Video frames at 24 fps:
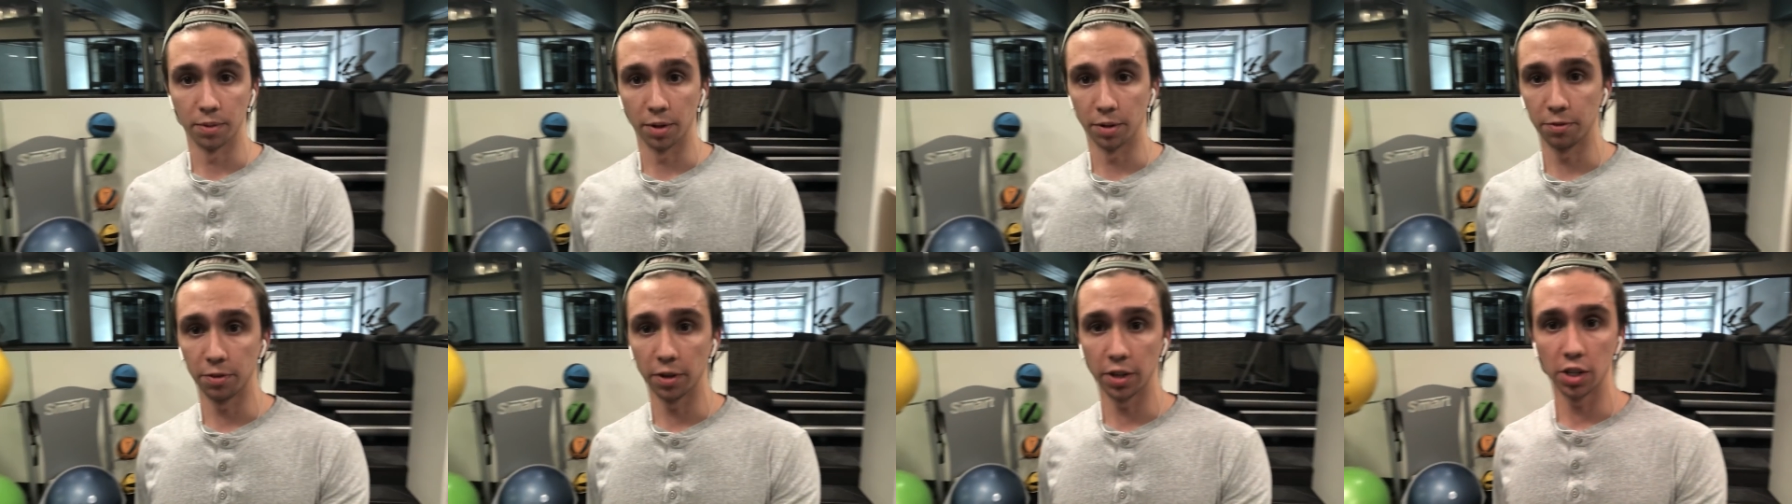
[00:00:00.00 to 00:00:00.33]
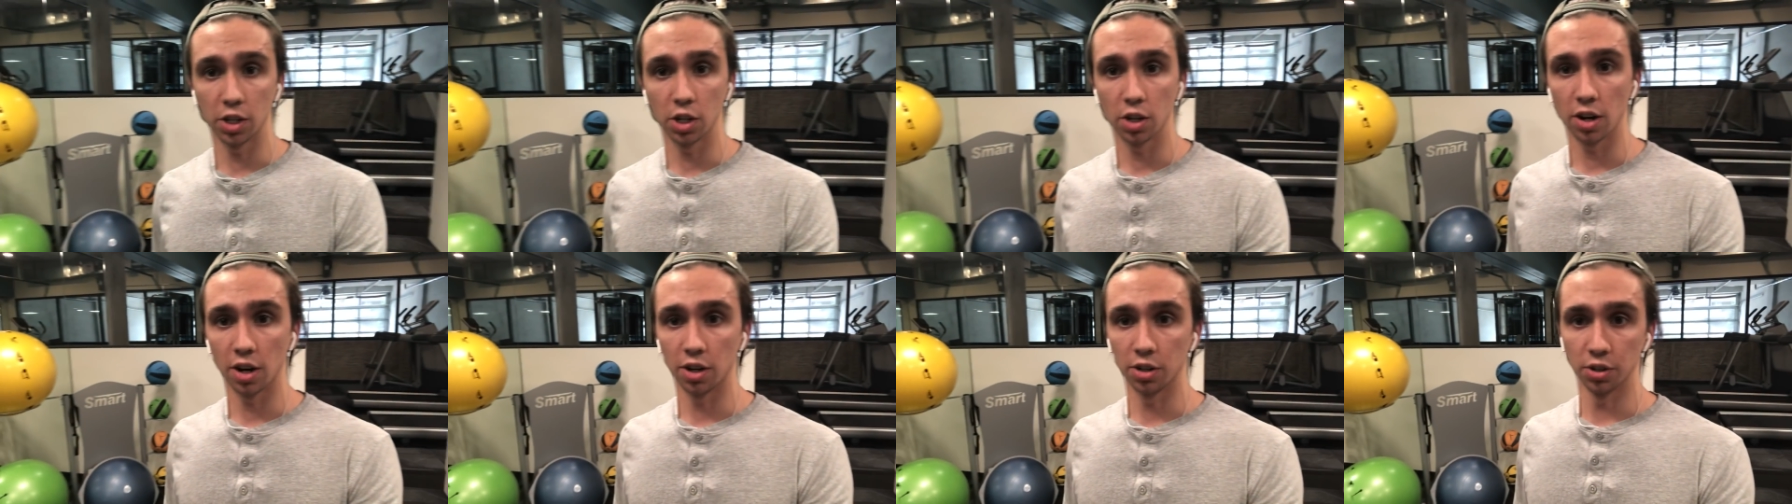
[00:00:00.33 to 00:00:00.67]
The
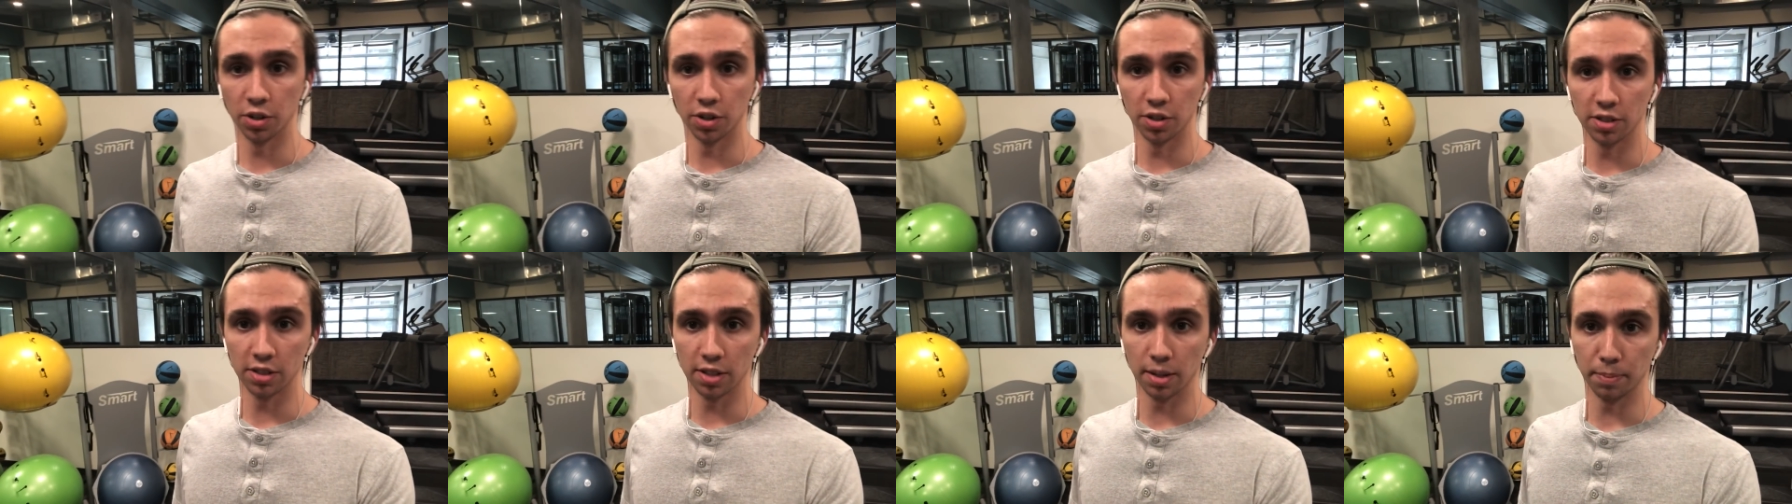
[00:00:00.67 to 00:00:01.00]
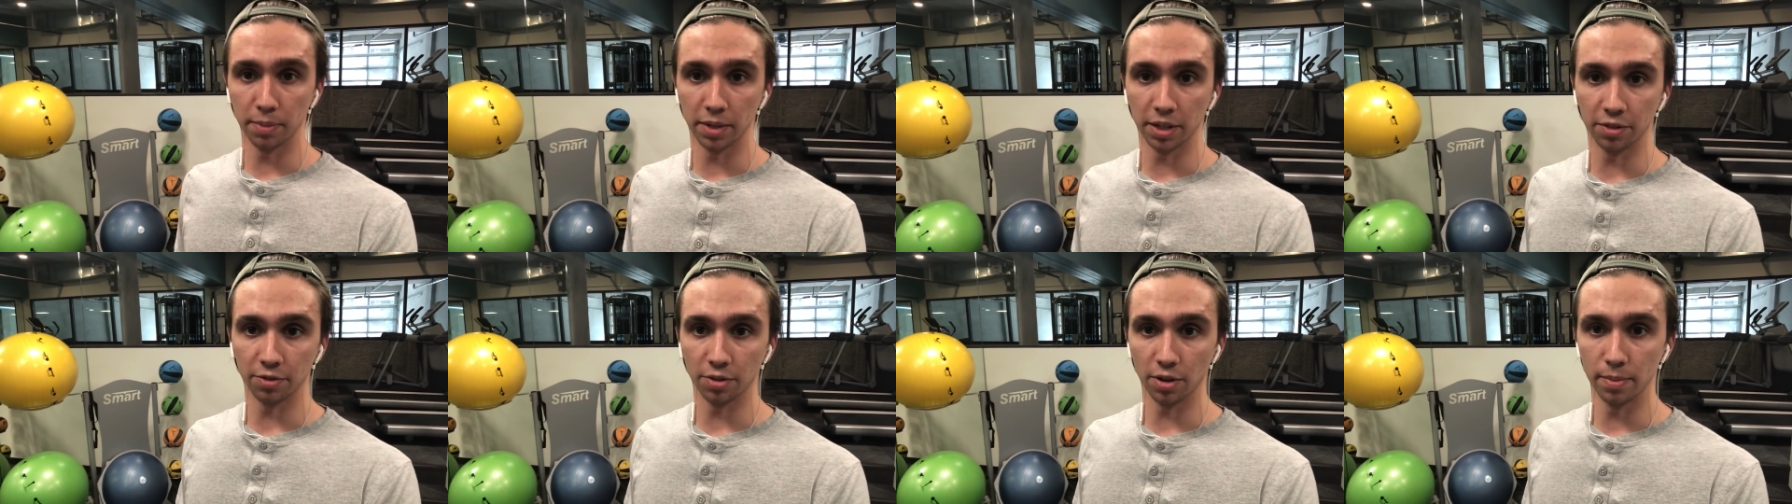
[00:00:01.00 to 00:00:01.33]
failure, I'll learn
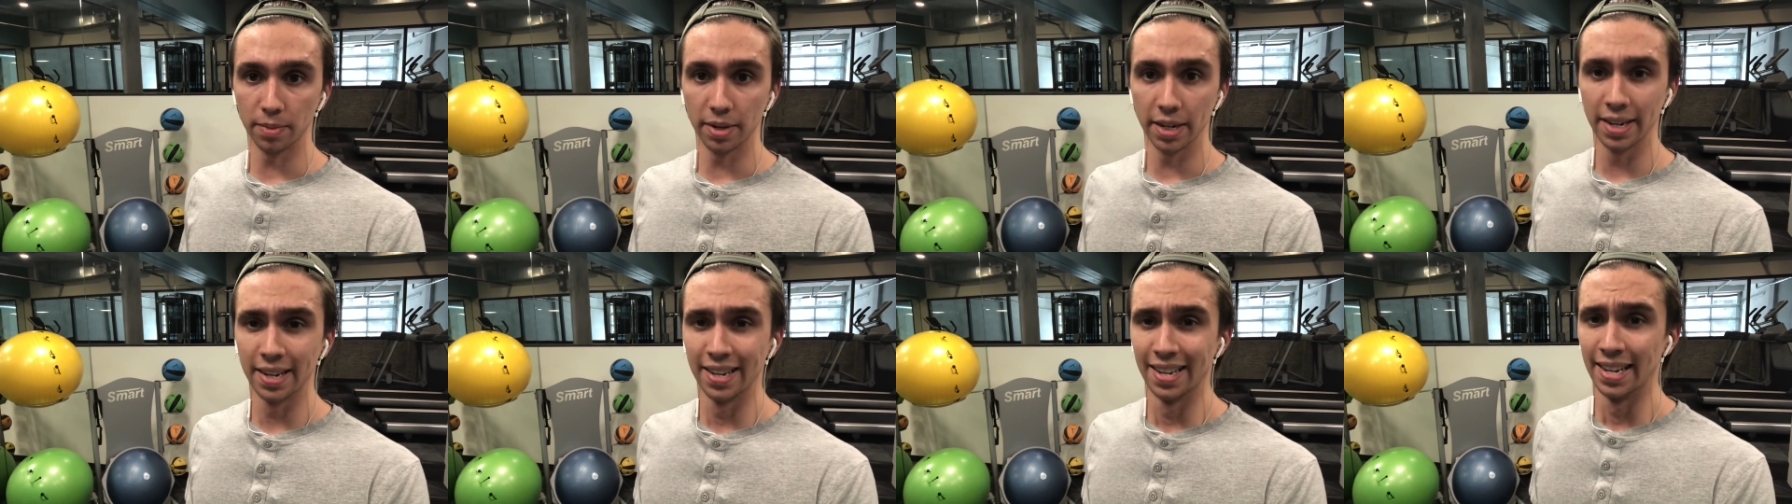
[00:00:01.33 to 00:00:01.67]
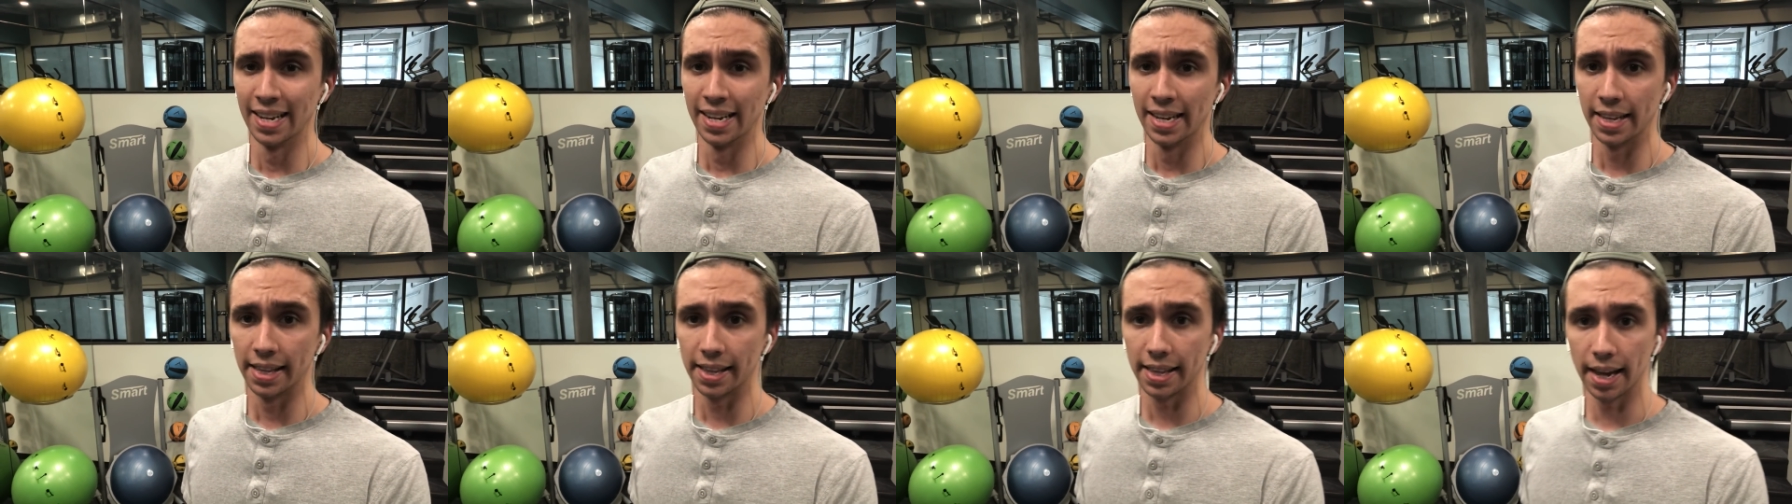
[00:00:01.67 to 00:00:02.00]
something from it.
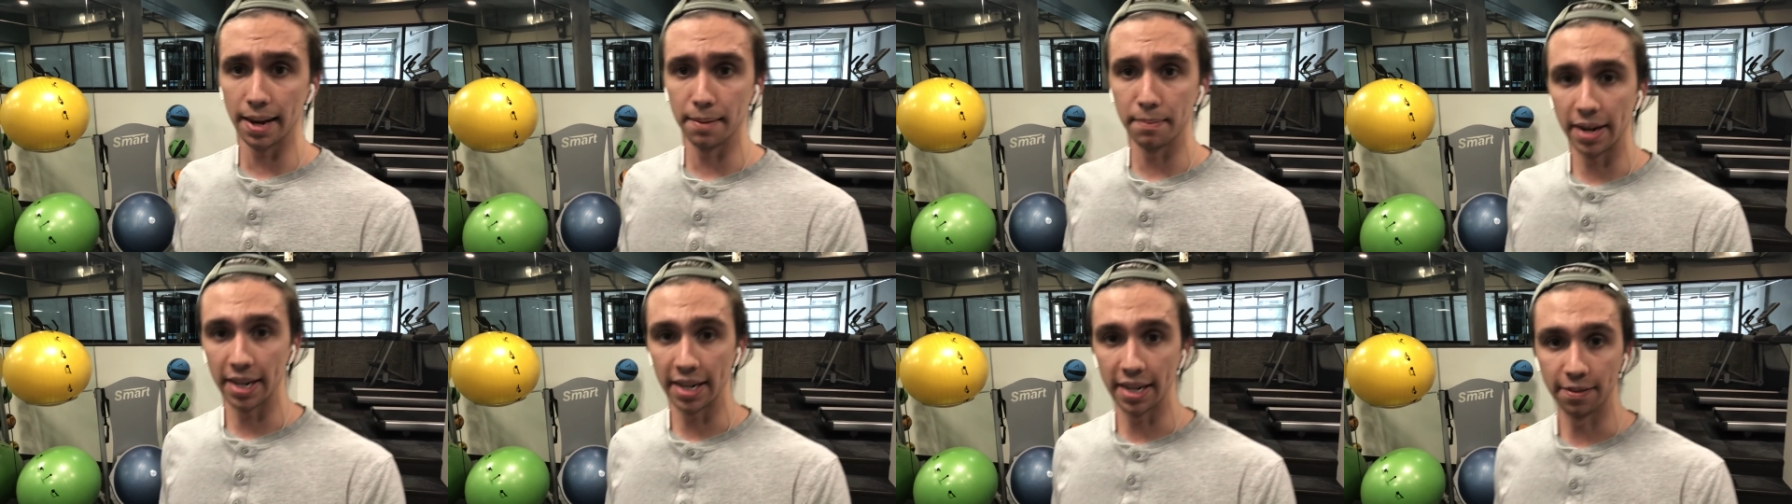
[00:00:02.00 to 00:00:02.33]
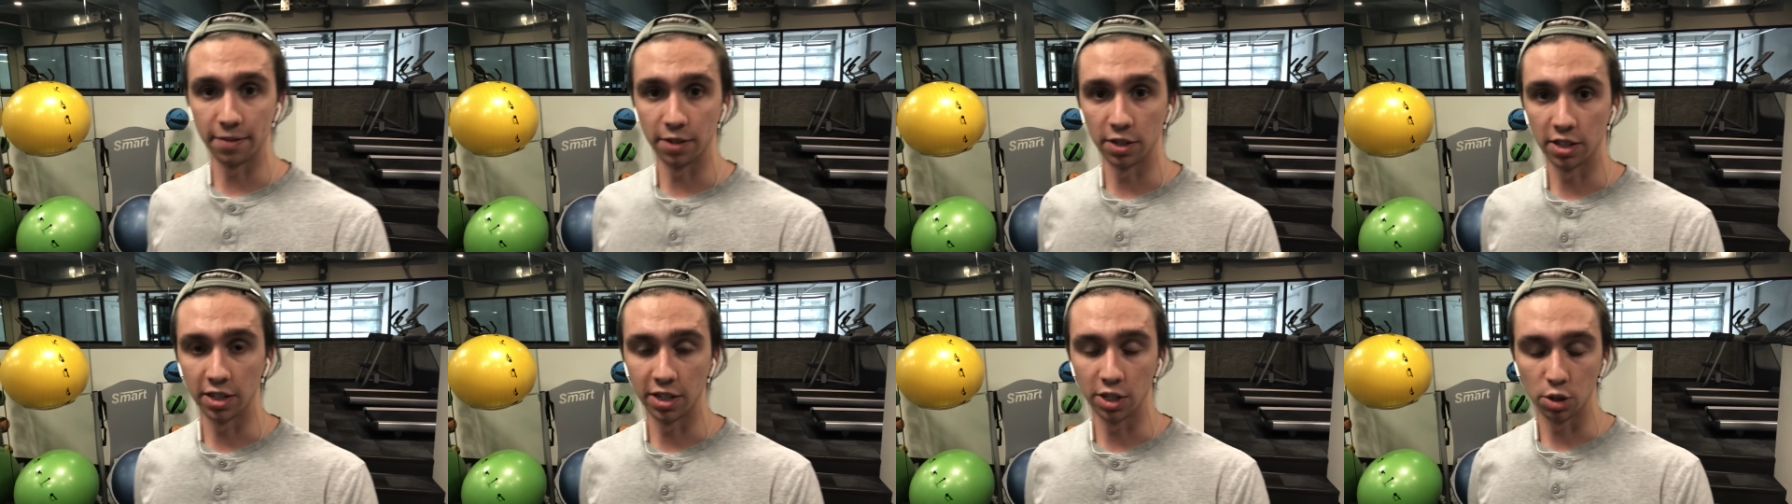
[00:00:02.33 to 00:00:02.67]
That might
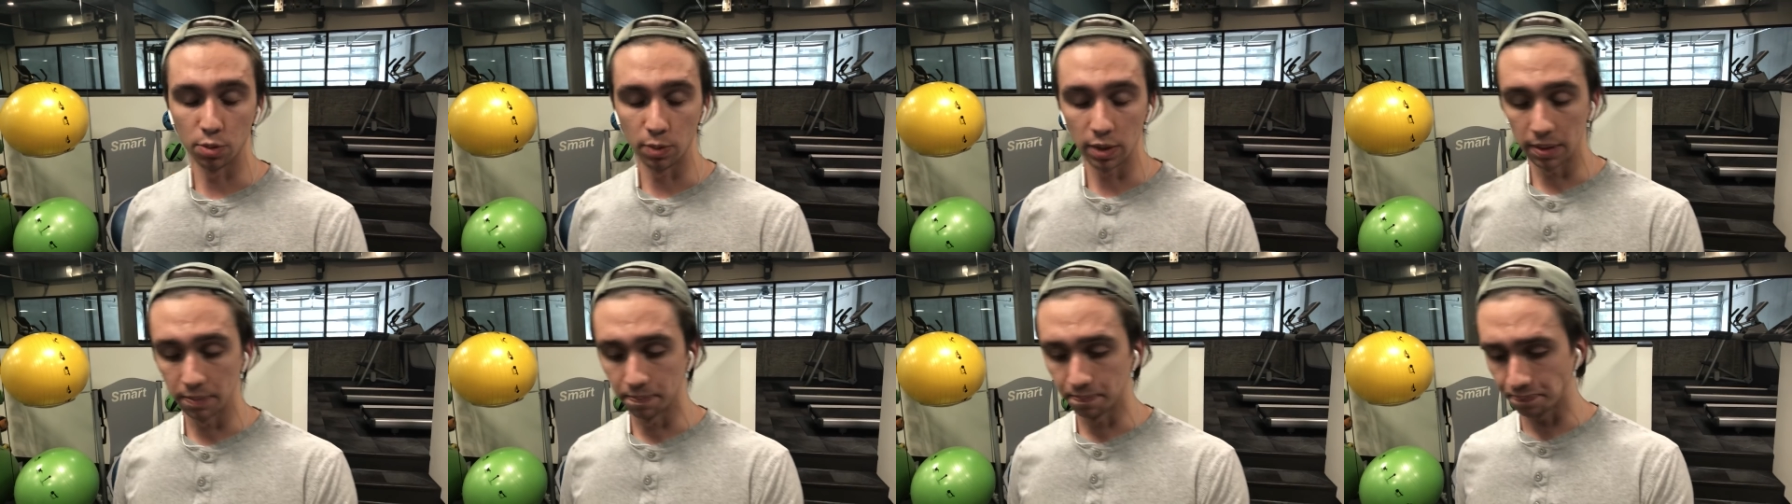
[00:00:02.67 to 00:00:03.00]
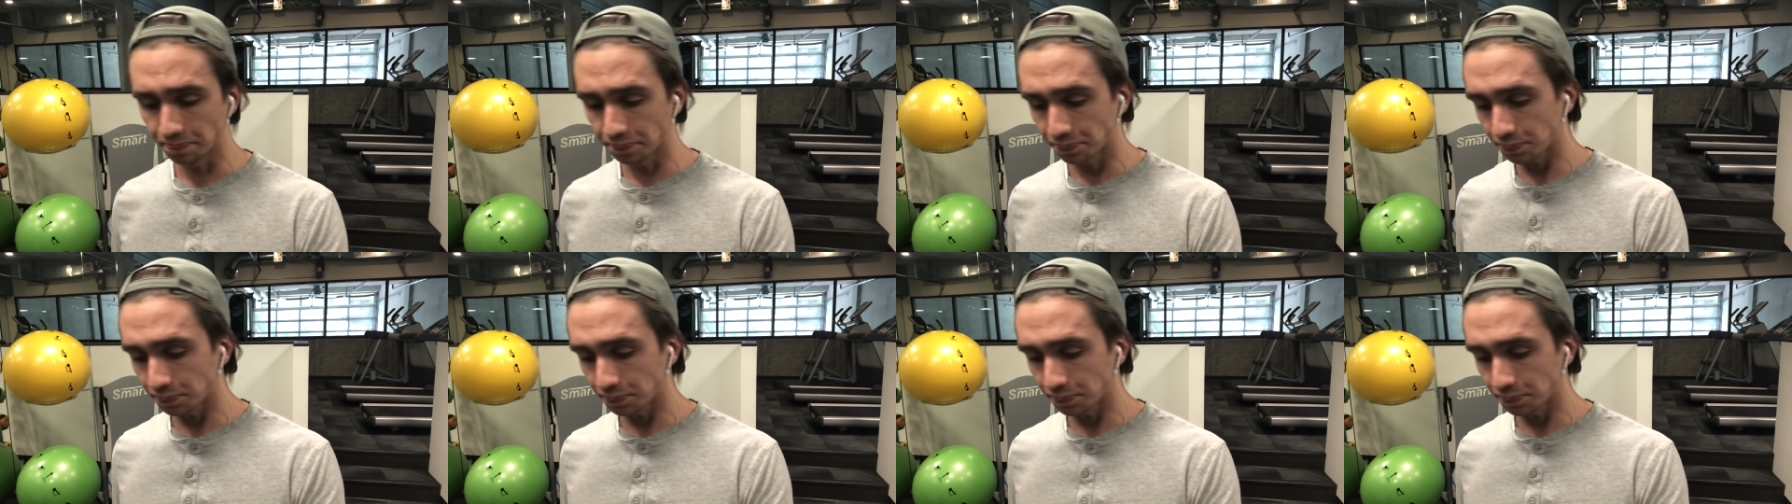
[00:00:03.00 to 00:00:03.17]
even teach me.